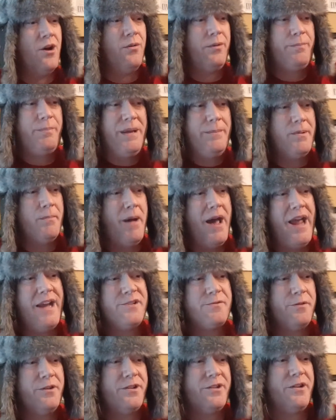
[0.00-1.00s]
people my
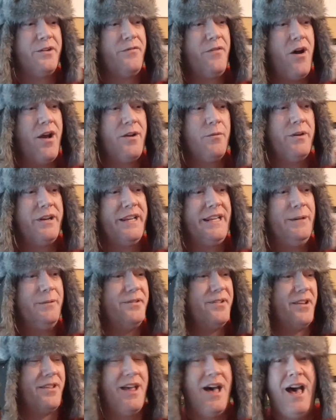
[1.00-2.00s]
age were into Nirvana when he was
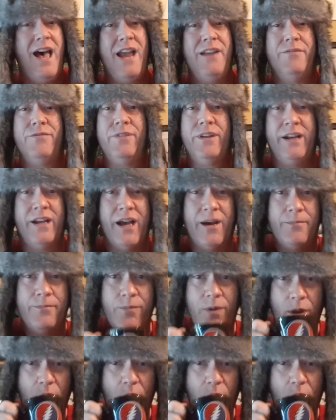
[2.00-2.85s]
alive. And I'll